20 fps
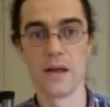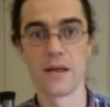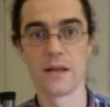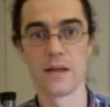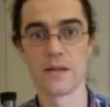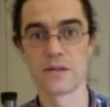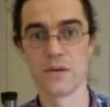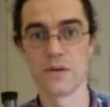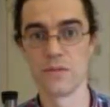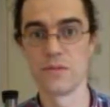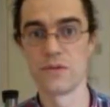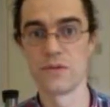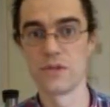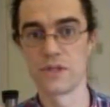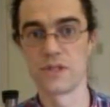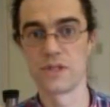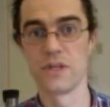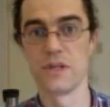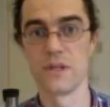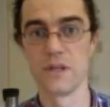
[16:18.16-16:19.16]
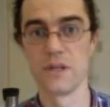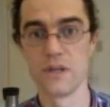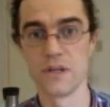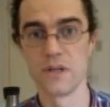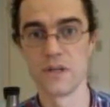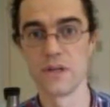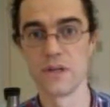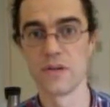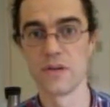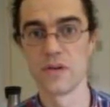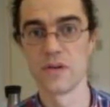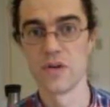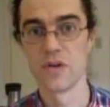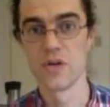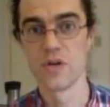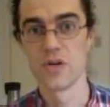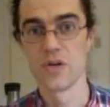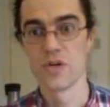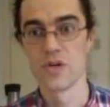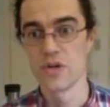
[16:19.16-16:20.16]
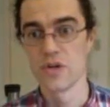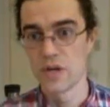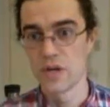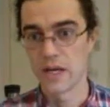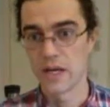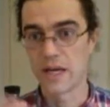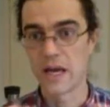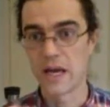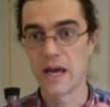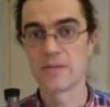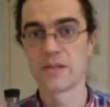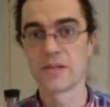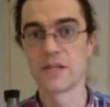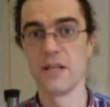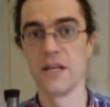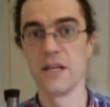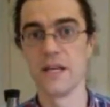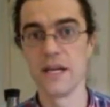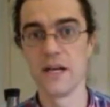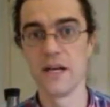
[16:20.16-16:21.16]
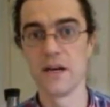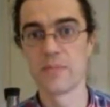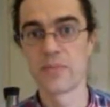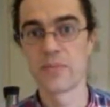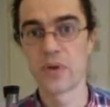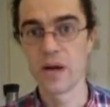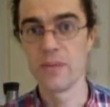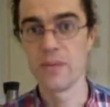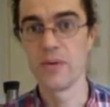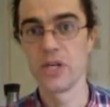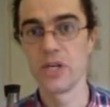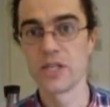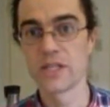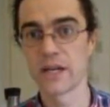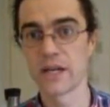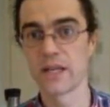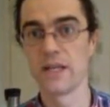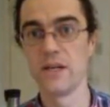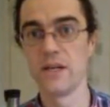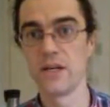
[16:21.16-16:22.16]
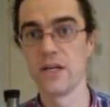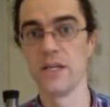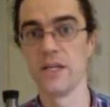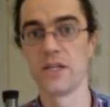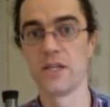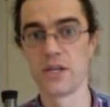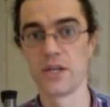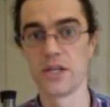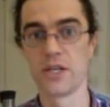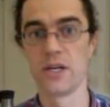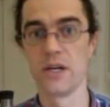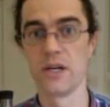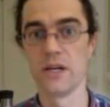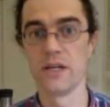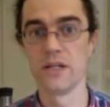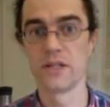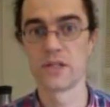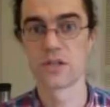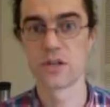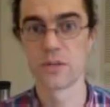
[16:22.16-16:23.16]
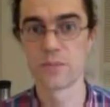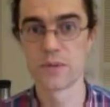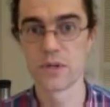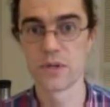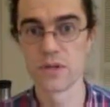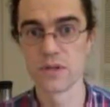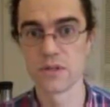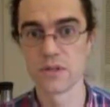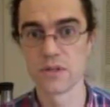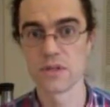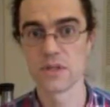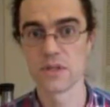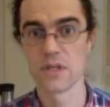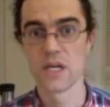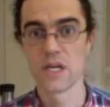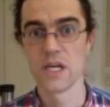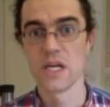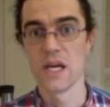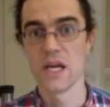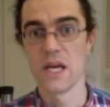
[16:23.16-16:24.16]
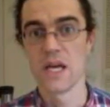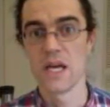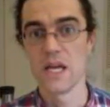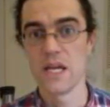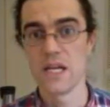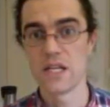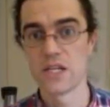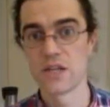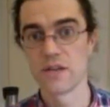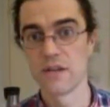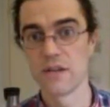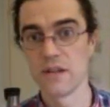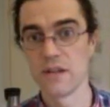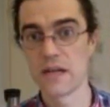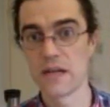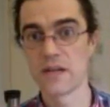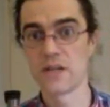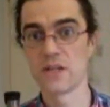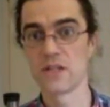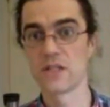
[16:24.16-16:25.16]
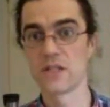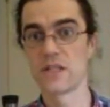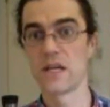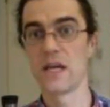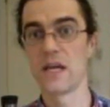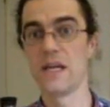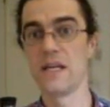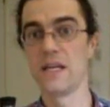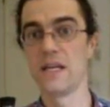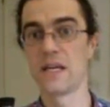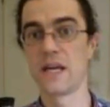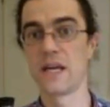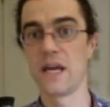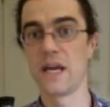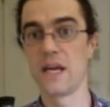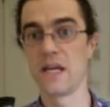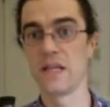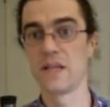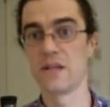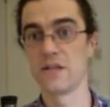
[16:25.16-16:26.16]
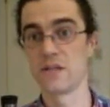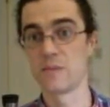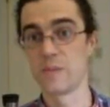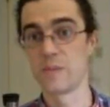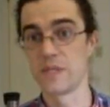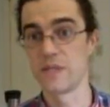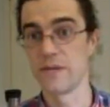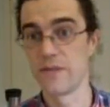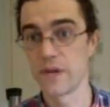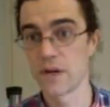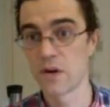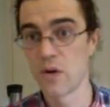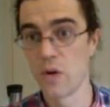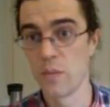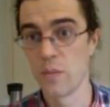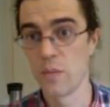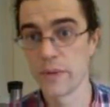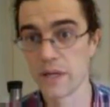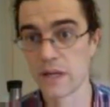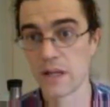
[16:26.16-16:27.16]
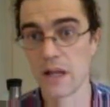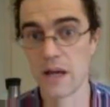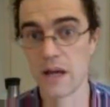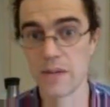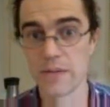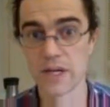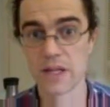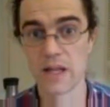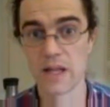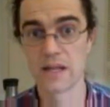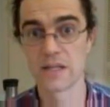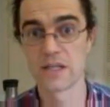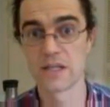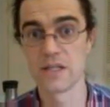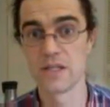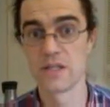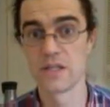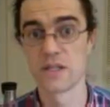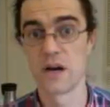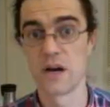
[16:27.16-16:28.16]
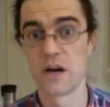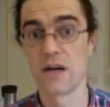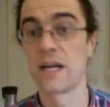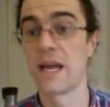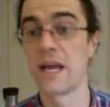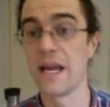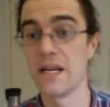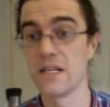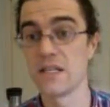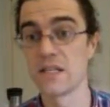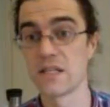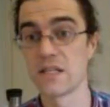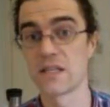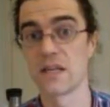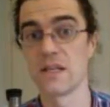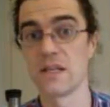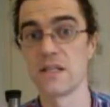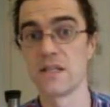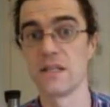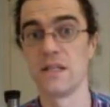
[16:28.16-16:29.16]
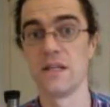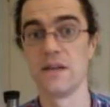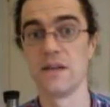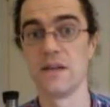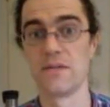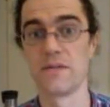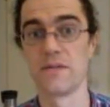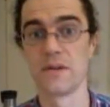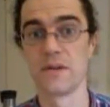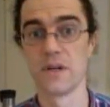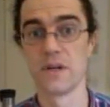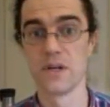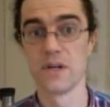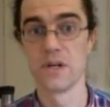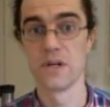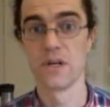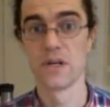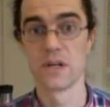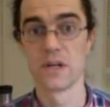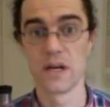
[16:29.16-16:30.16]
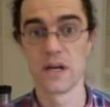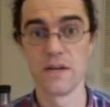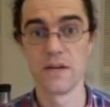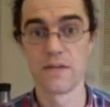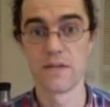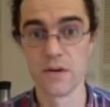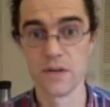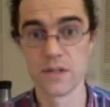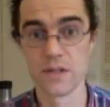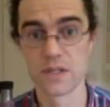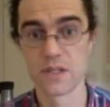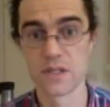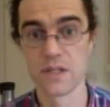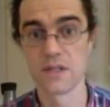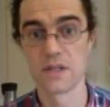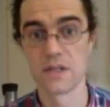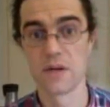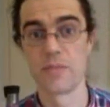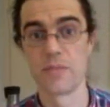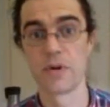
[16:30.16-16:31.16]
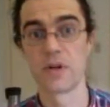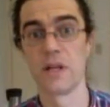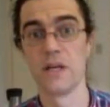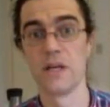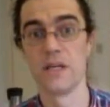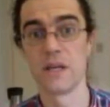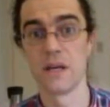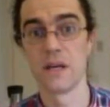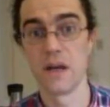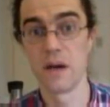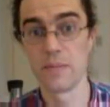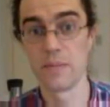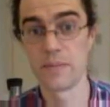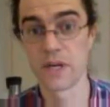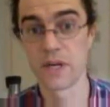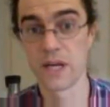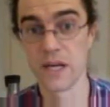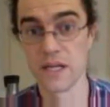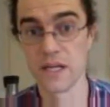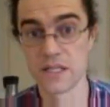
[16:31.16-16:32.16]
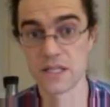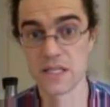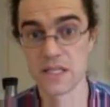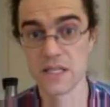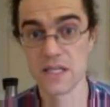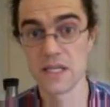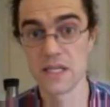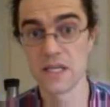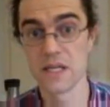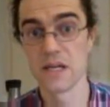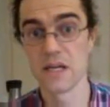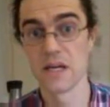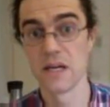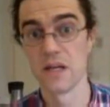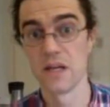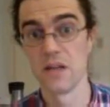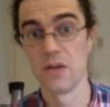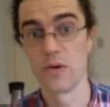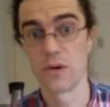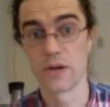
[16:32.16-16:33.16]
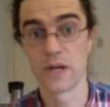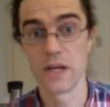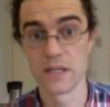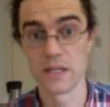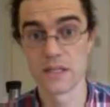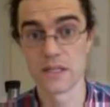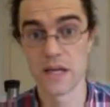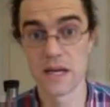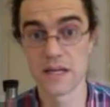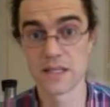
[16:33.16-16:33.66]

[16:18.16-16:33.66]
So just to encapsulate here, primary, secondary, and tertiary descriptors. Each of the letters that indicate the specific Köppen climate classes are case sensitive. Okay, for instance, uppercase C, lowercase